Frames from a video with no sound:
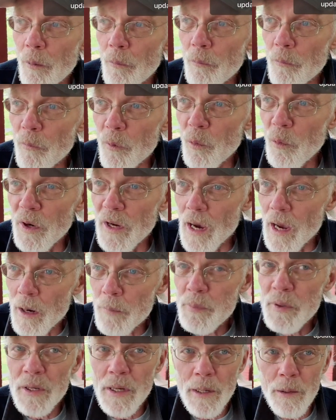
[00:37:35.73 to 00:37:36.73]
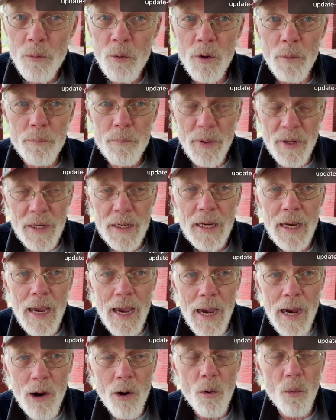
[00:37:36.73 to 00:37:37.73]
We got to be able to pick
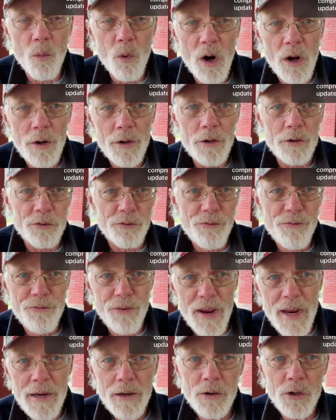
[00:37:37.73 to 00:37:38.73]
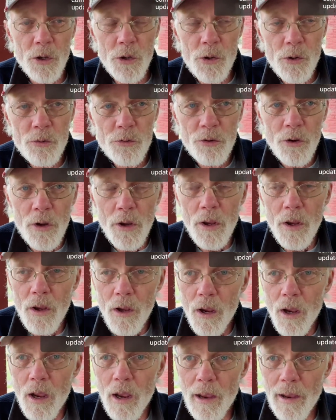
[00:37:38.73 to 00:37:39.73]
out what is fake news,
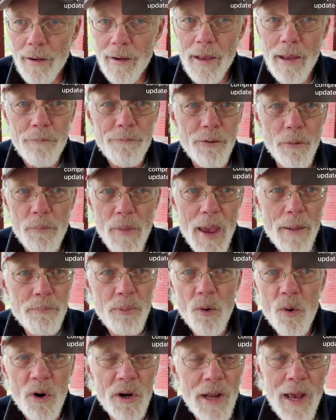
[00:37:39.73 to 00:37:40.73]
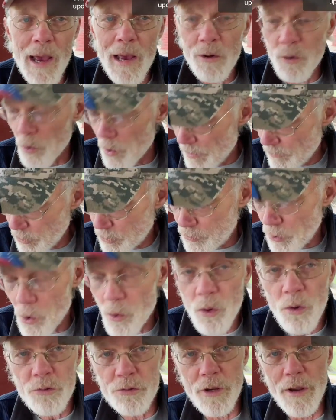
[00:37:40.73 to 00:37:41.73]
and then from that point on, whoever
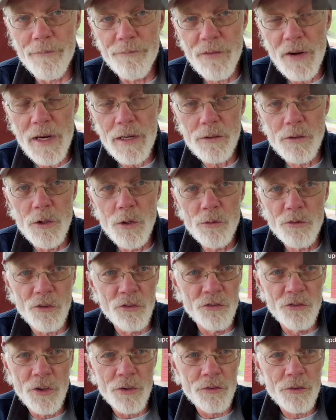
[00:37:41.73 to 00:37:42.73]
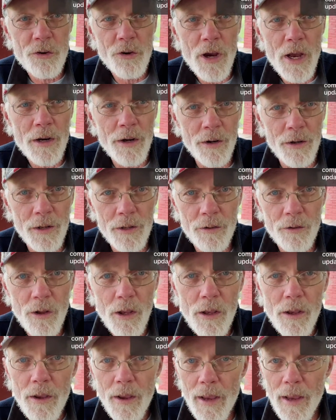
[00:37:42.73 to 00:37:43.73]
told us that fake news is discredited.
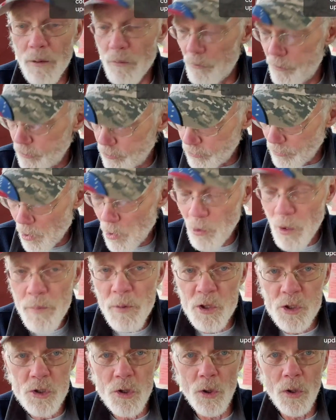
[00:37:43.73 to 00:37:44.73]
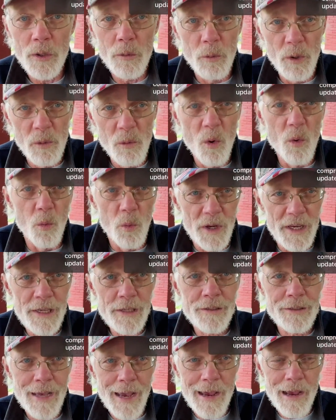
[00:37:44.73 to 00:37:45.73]
And slowly but surely, we will
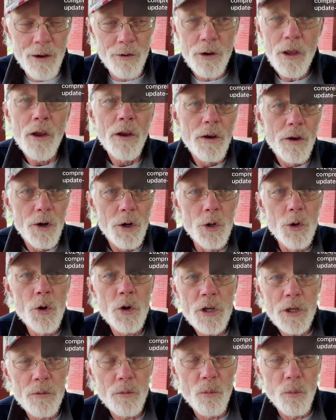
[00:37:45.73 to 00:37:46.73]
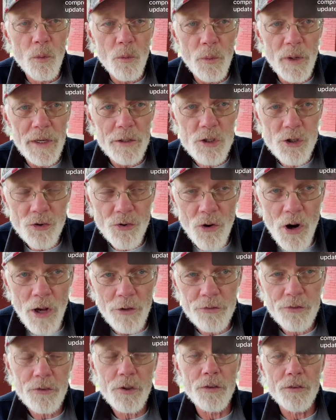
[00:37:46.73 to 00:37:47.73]
weed down who can we
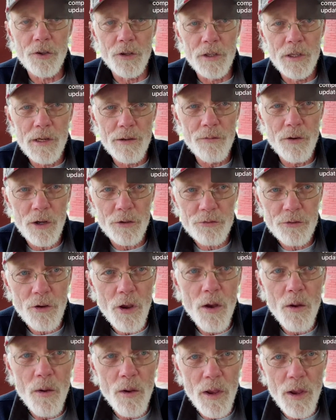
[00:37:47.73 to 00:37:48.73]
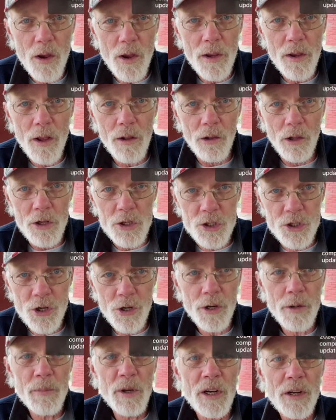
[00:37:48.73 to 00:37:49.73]
trust to give us
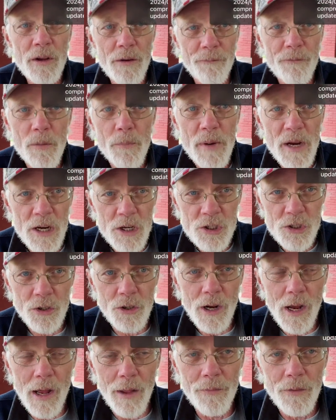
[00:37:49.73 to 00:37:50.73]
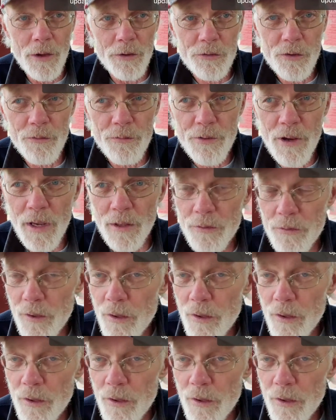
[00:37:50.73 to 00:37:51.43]
legitimate information on this event.